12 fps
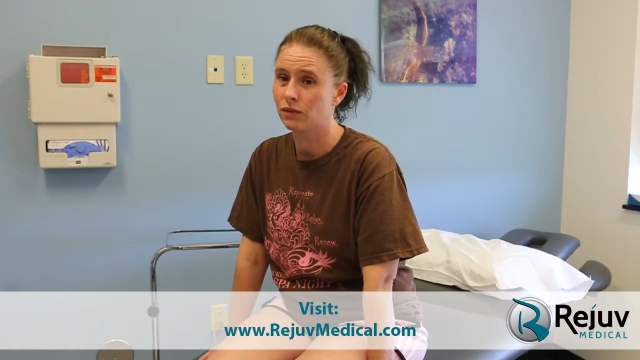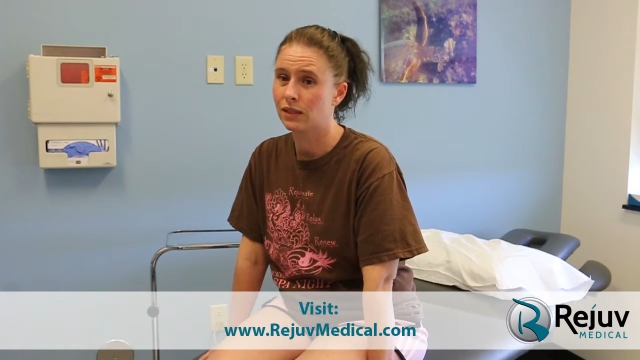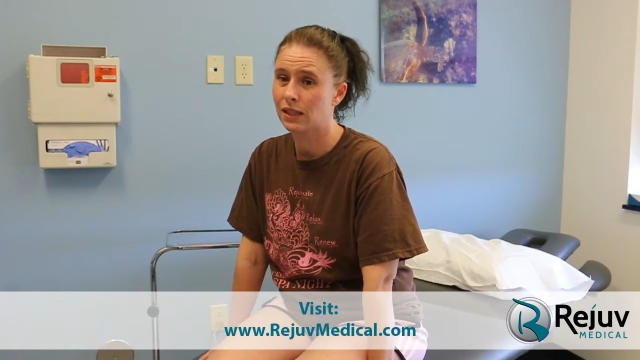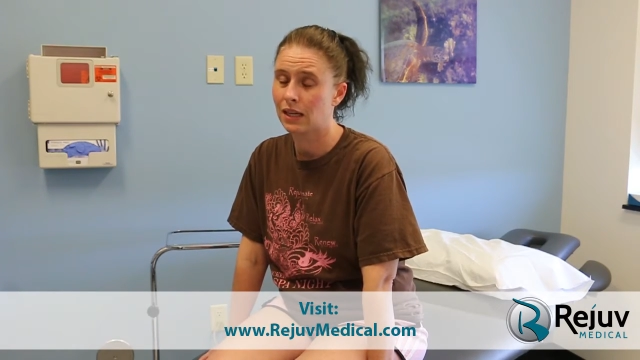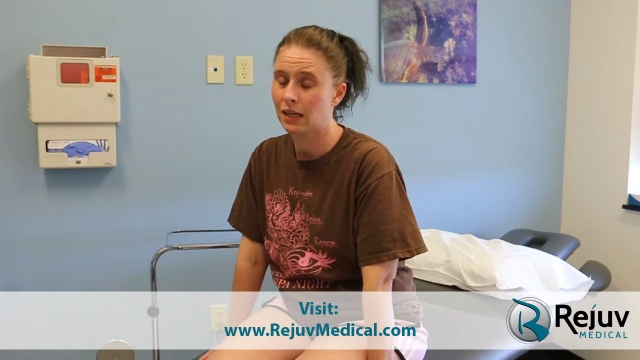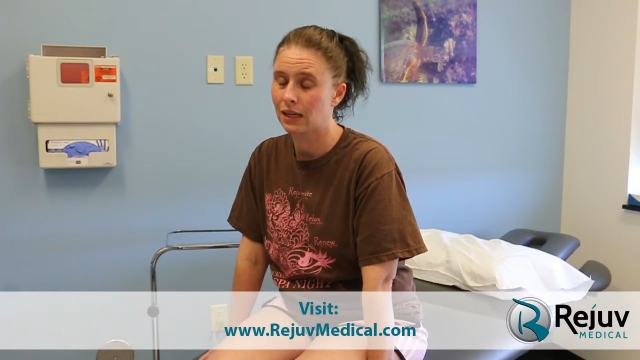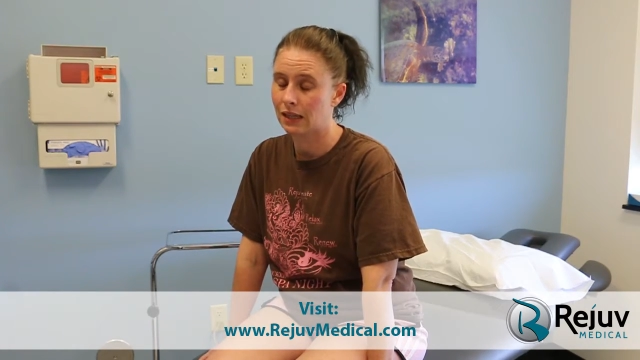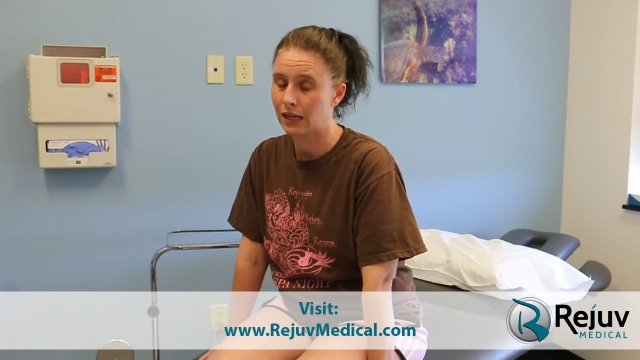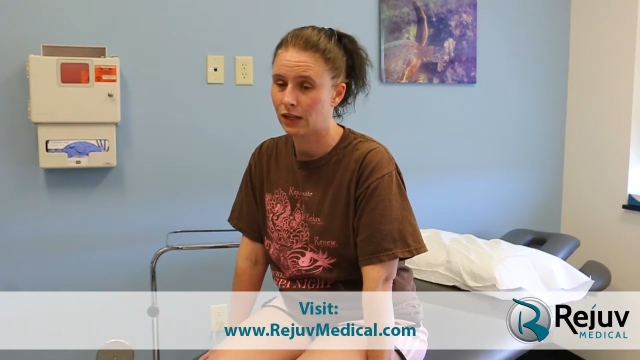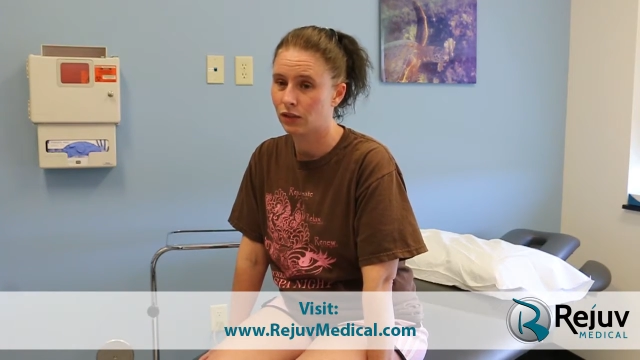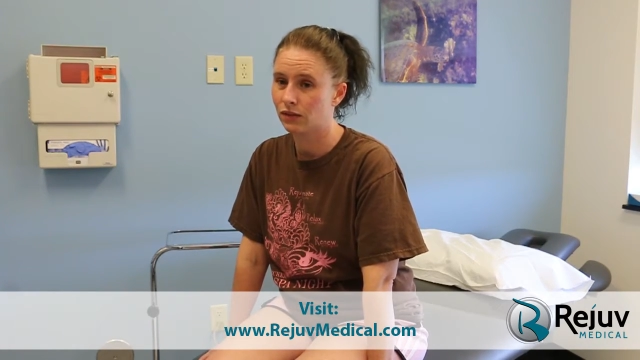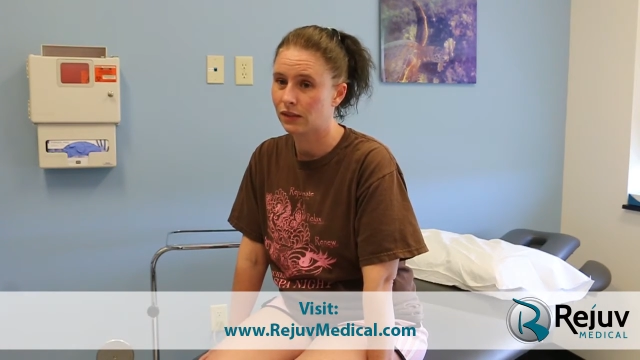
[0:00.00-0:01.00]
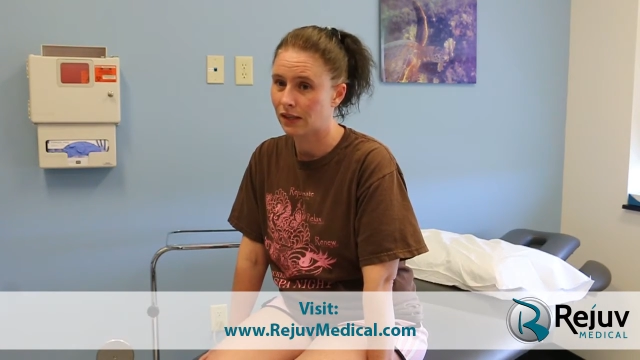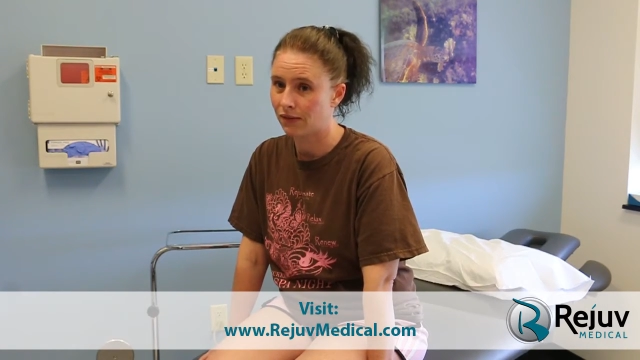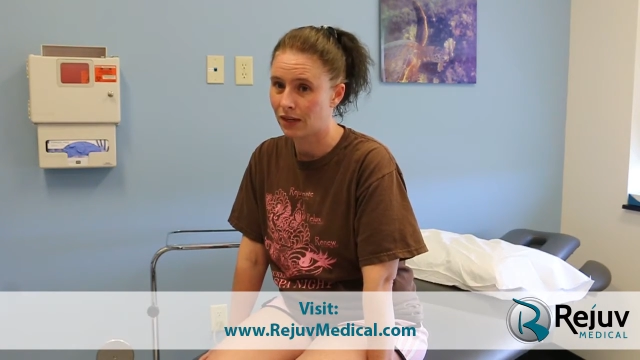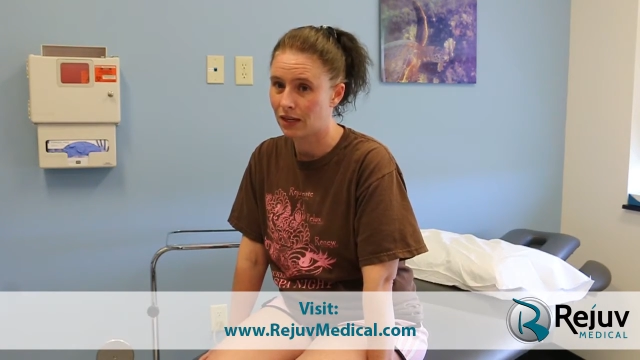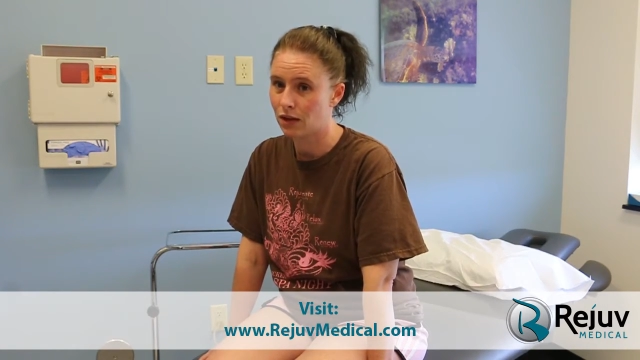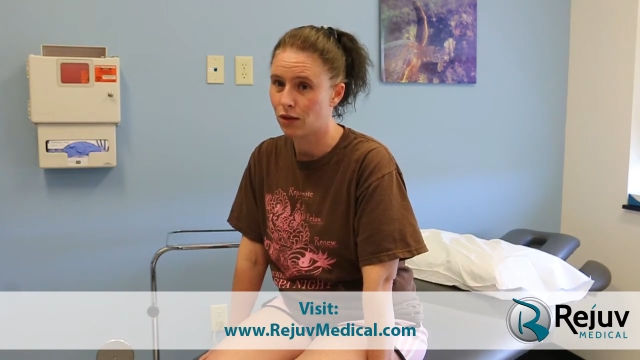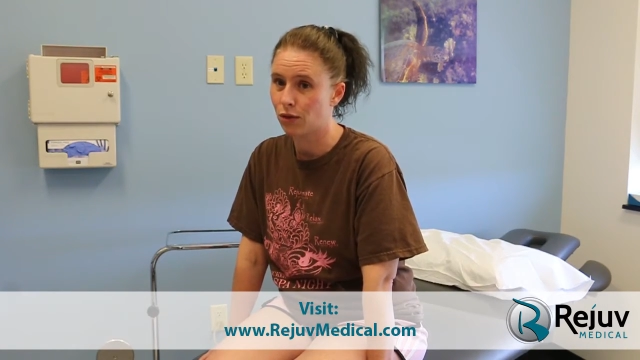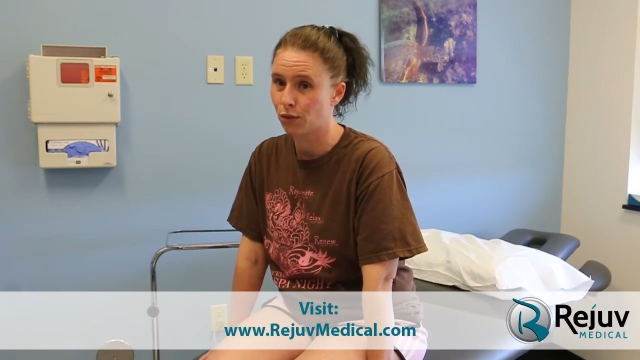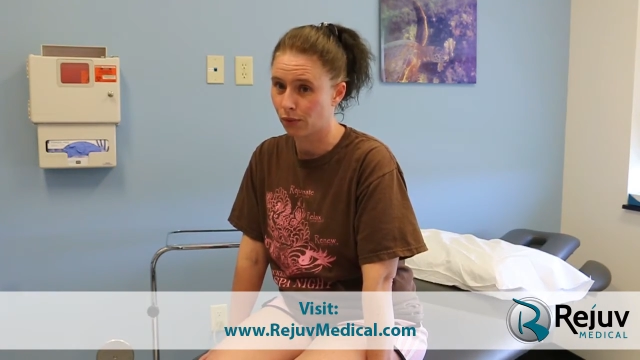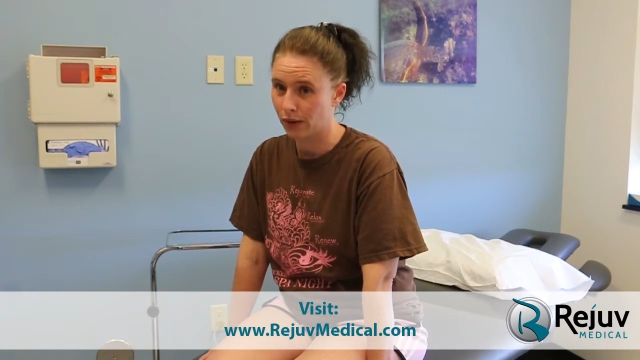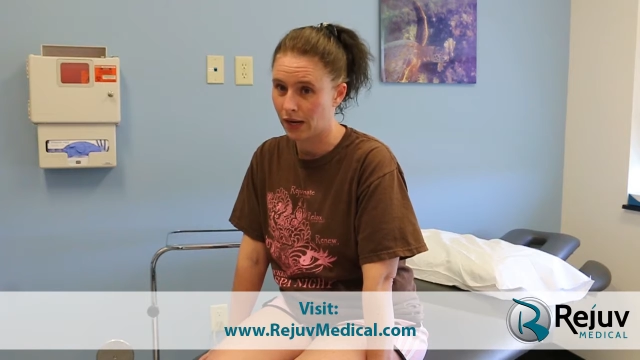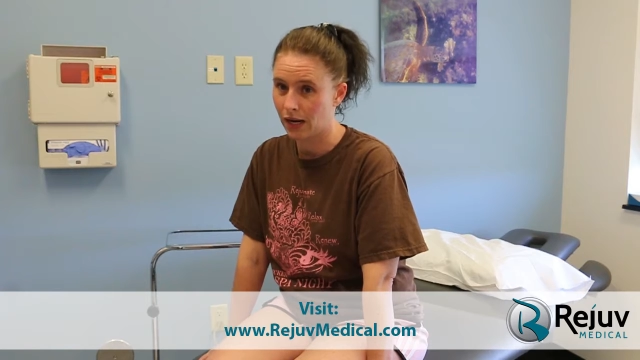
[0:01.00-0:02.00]
sitting at the age of
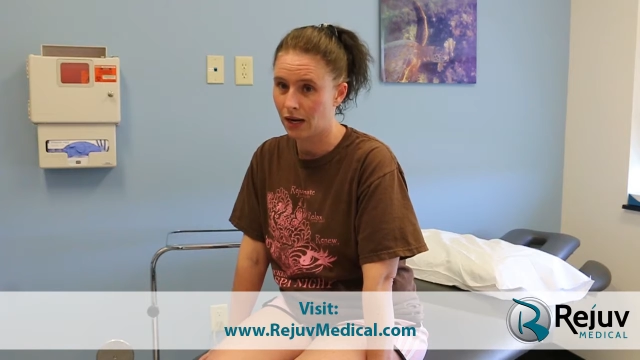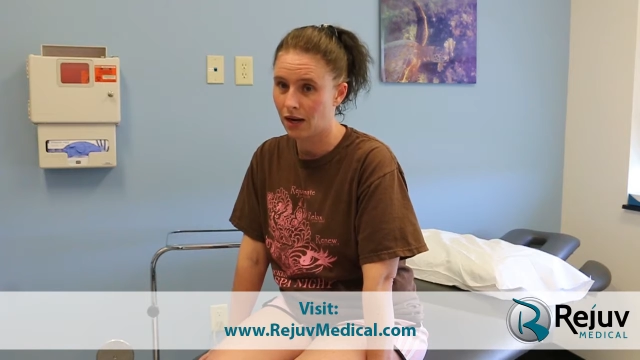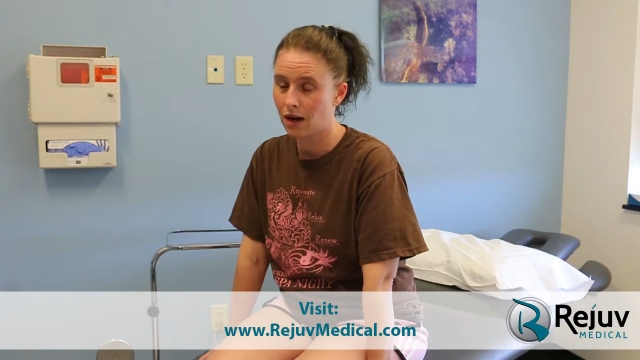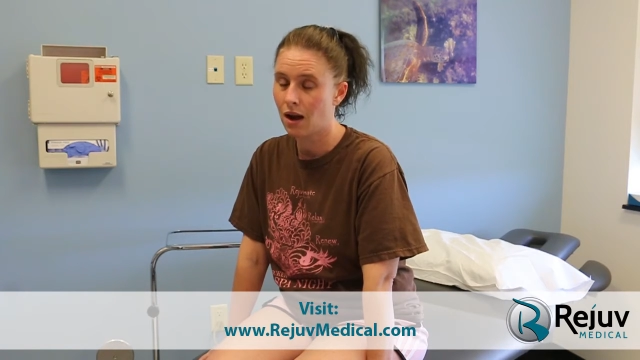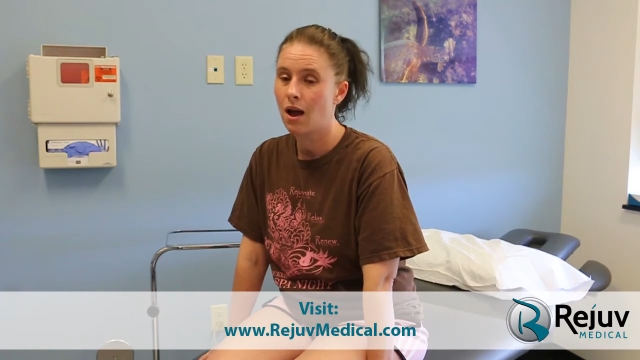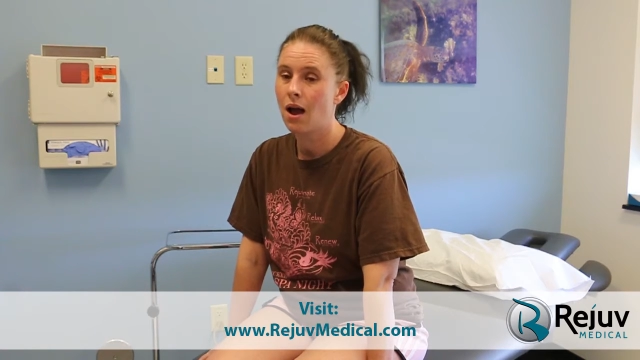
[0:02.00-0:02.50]
73